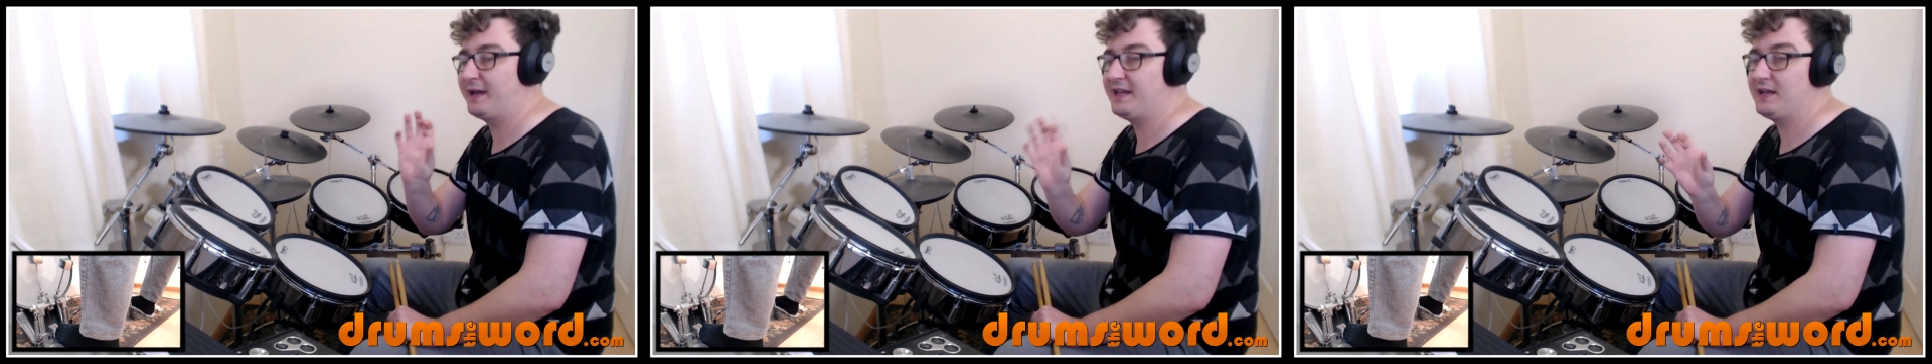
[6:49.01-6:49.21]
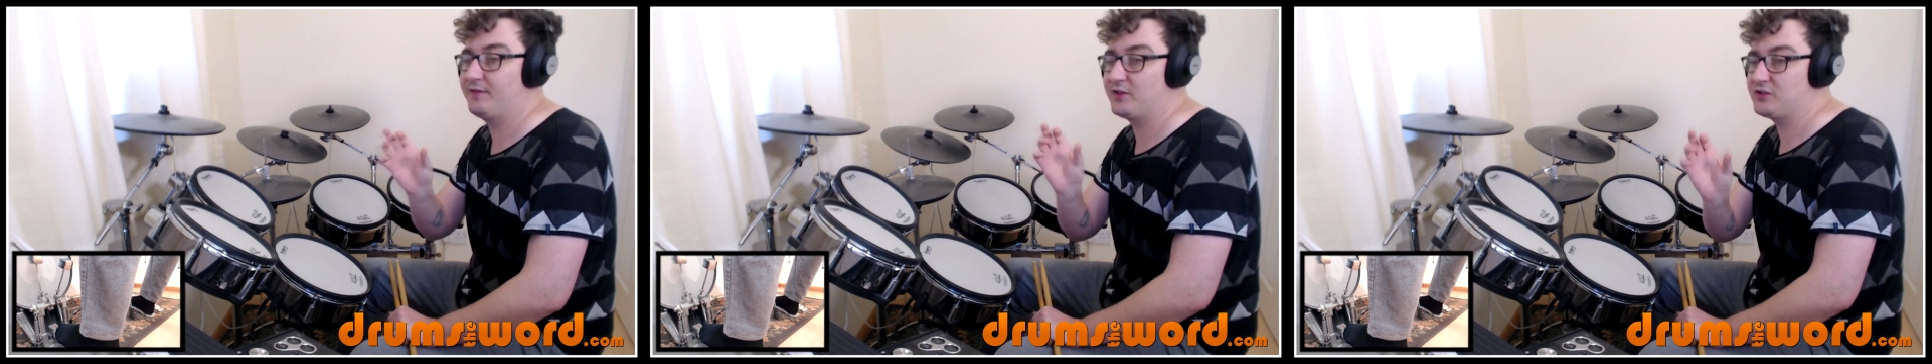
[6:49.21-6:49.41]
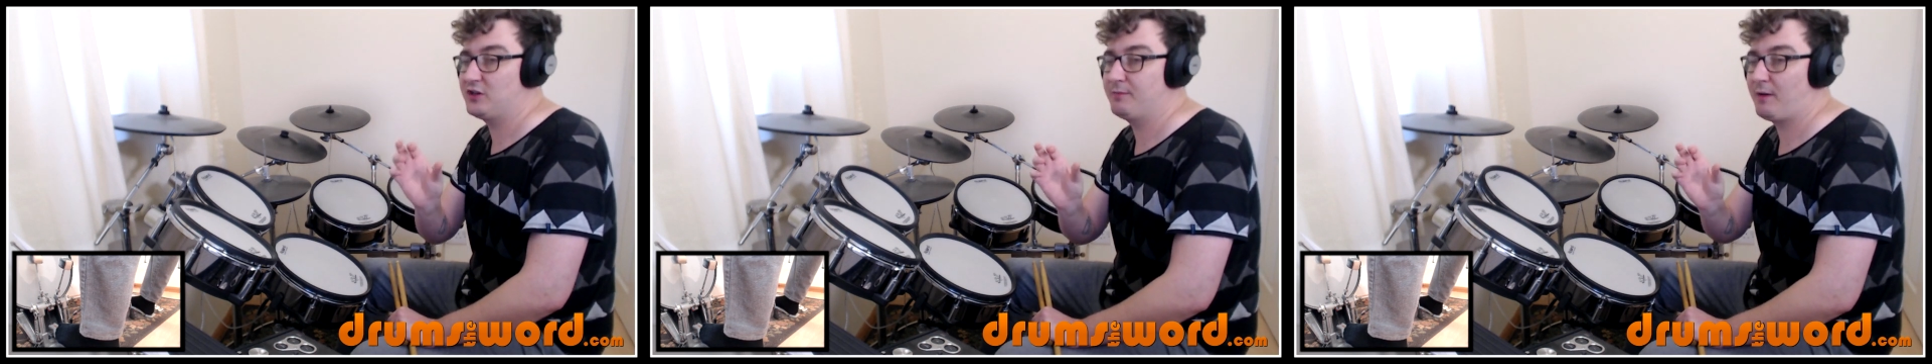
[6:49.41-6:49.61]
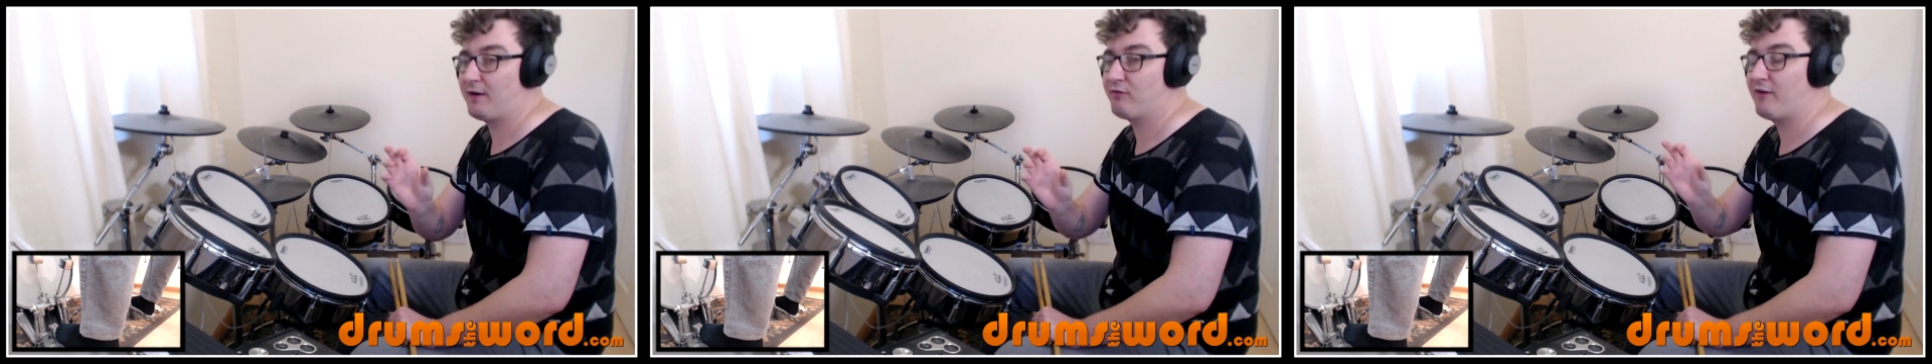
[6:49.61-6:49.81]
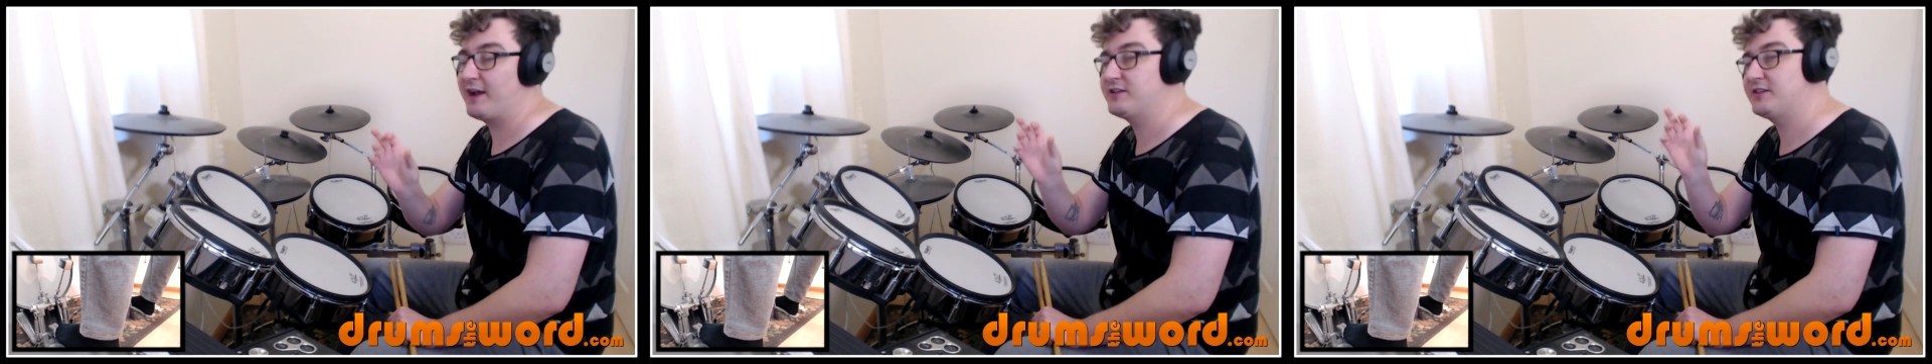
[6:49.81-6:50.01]
beginning of the two
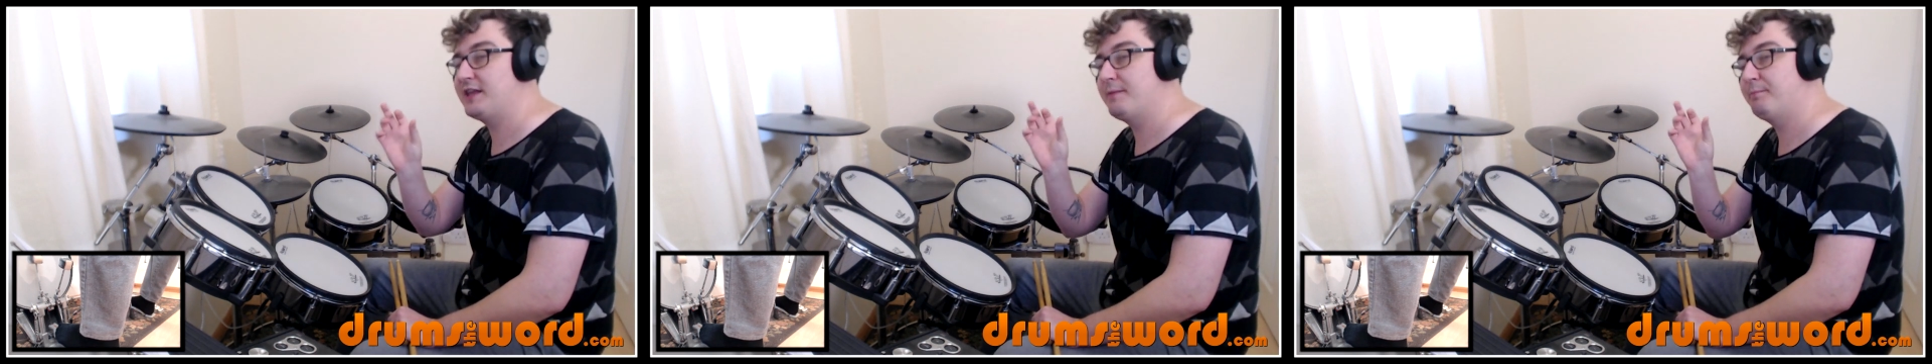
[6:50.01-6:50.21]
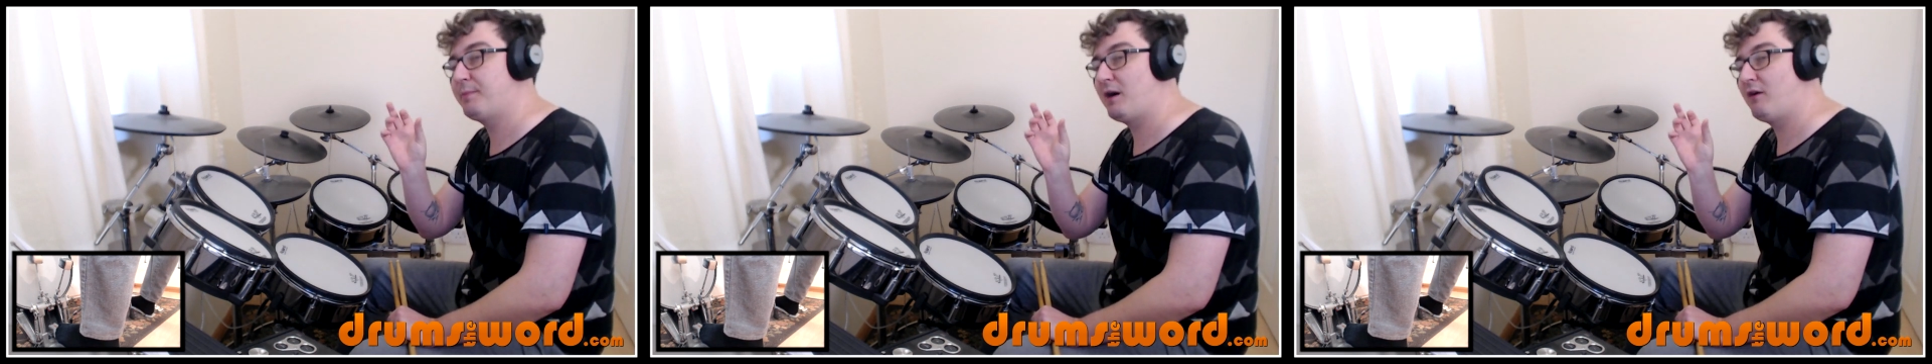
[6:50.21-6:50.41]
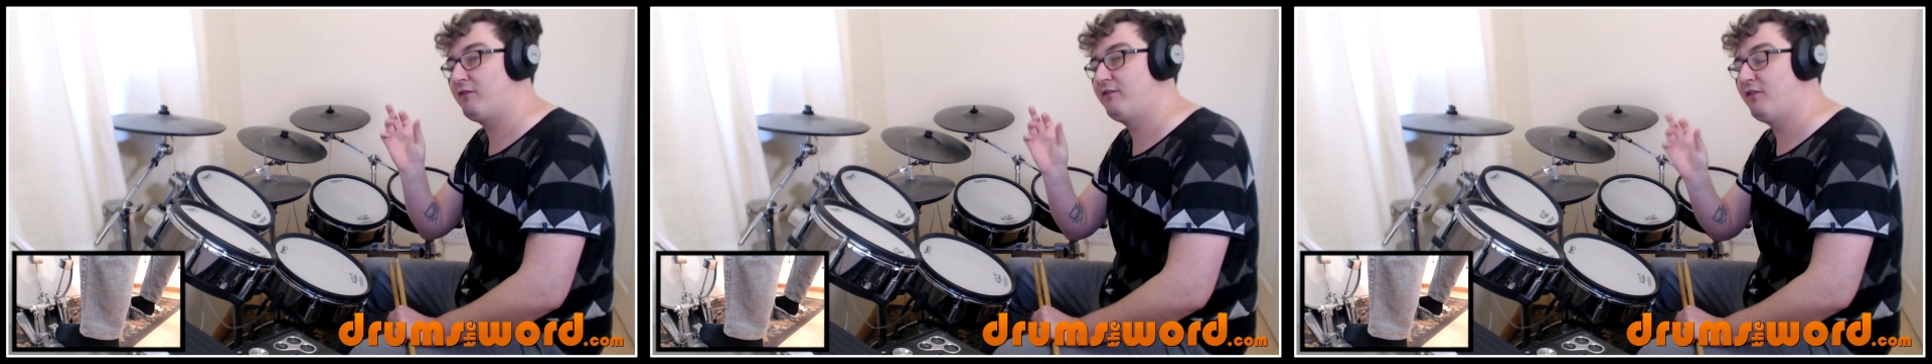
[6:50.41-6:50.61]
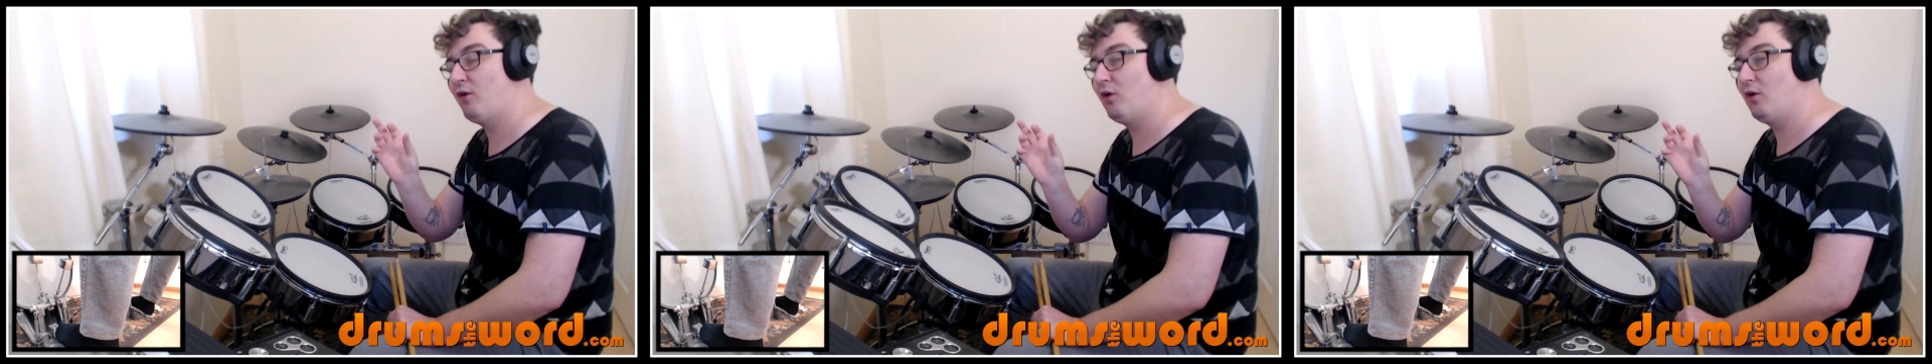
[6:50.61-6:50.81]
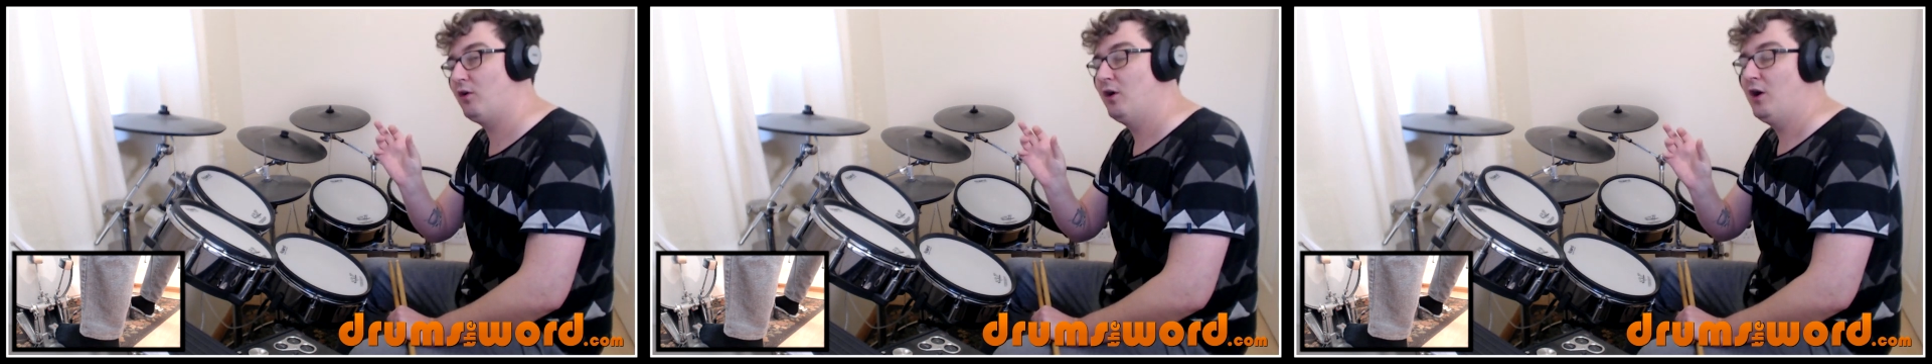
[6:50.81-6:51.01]
bar phrase, and then bar
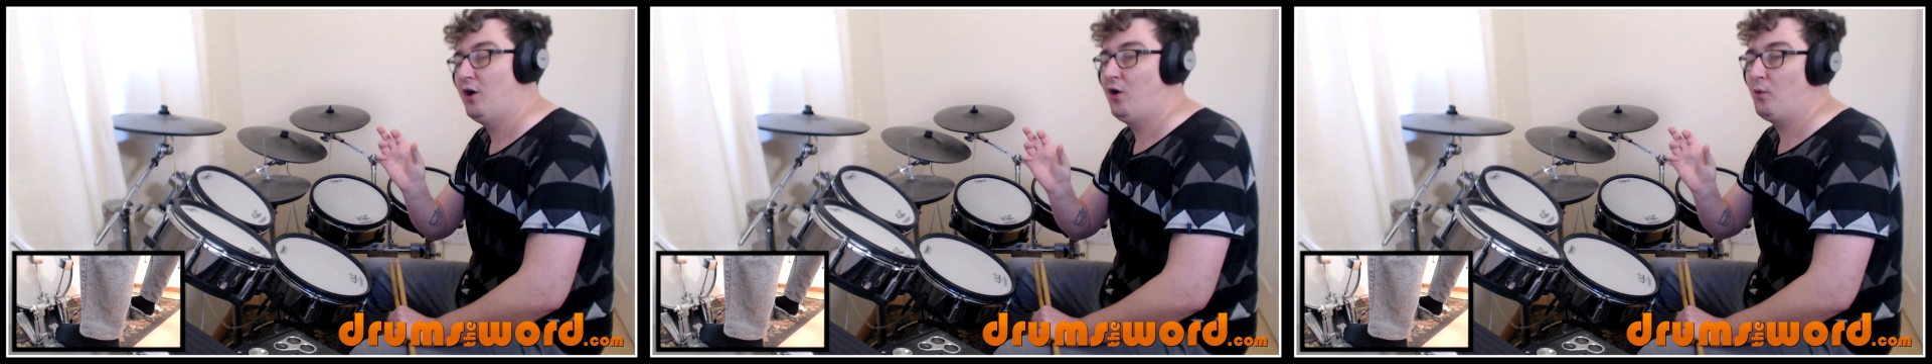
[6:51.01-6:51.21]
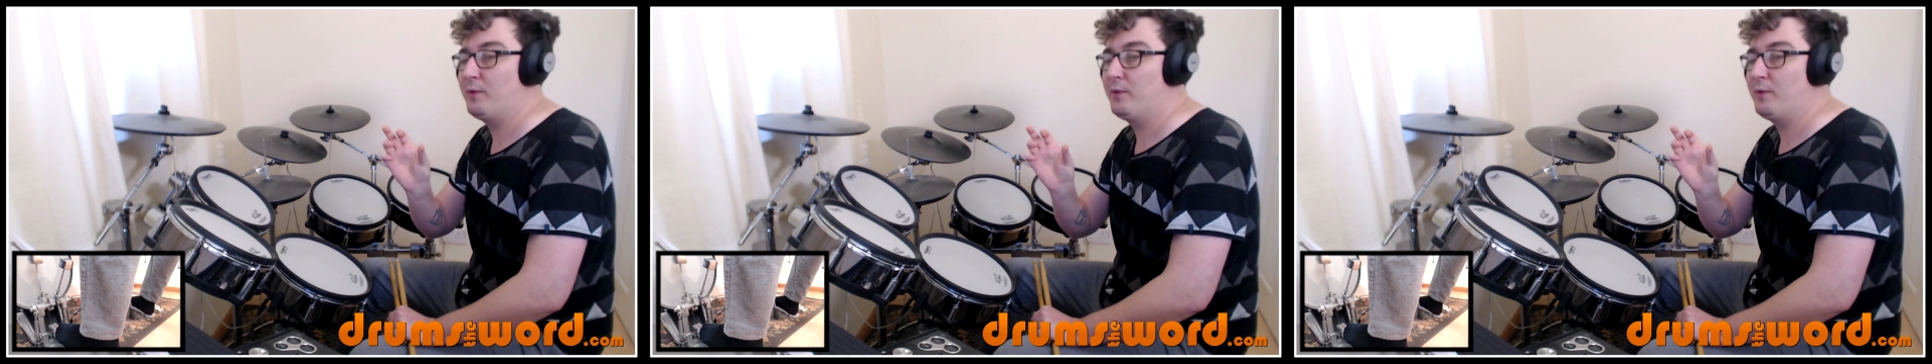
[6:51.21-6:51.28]
four,